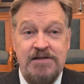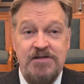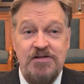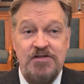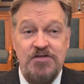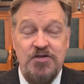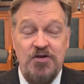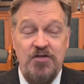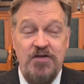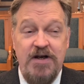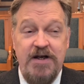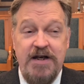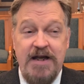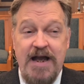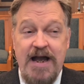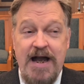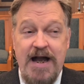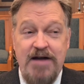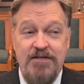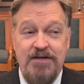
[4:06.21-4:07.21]
So there
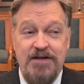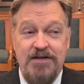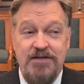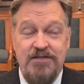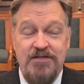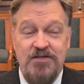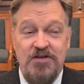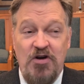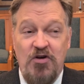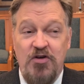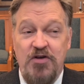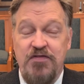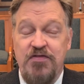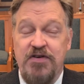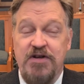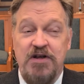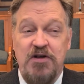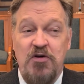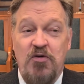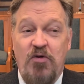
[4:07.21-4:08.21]
you have it. So if
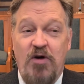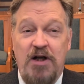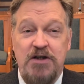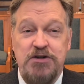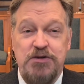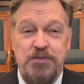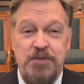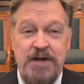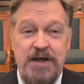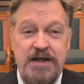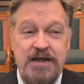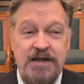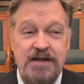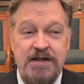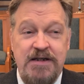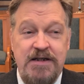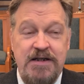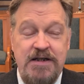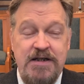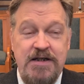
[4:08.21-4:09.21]
you're going to watch me,
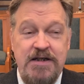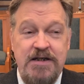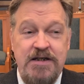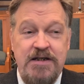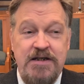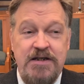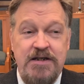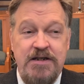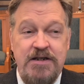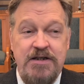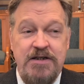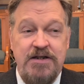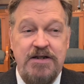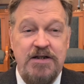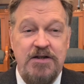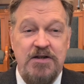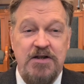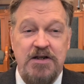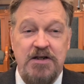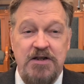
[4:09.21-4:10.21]

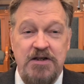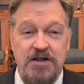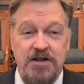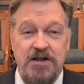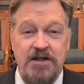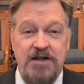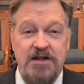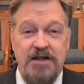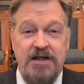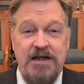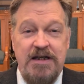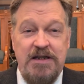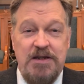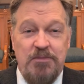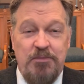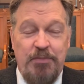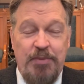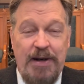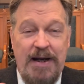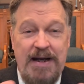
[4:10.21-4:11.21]
you're going to get
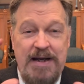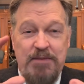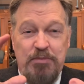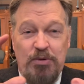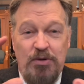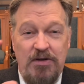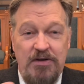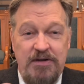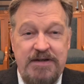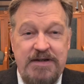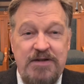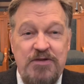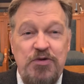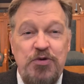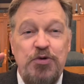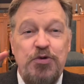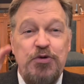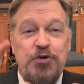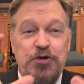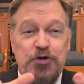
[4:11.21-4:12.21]
the Bible
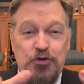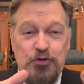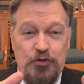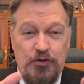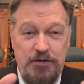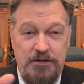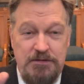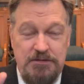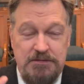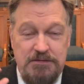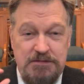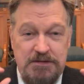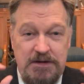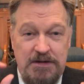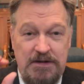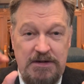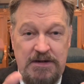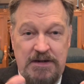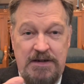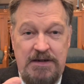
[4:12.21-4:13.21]
into you.
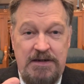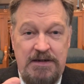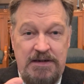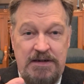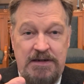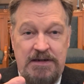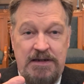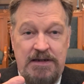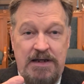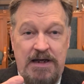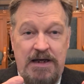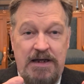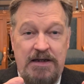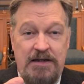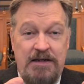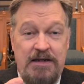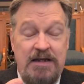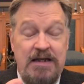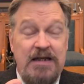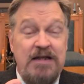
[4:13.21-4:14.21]

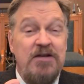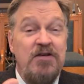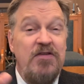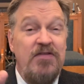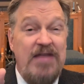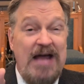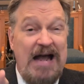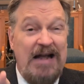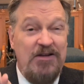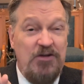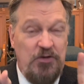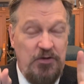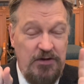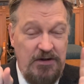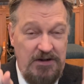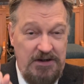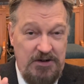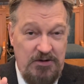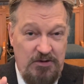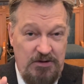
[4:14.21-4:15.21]
And that's
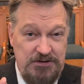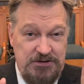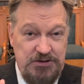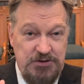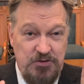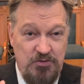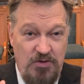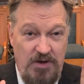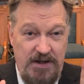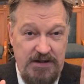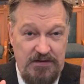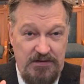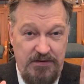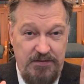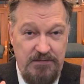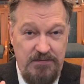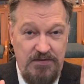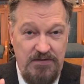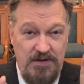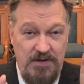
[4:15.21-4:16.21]
really what you want,
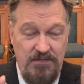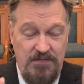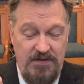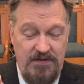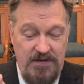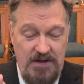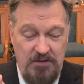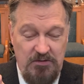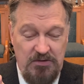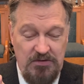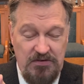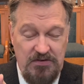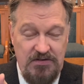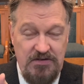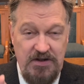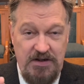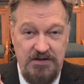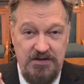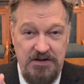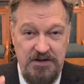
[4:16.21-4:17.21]
something that will
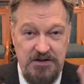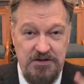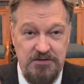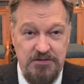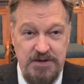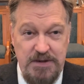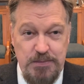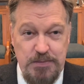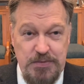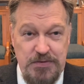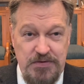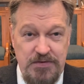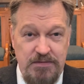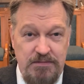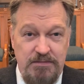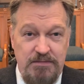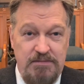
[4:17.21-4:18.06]
stick to your ribs.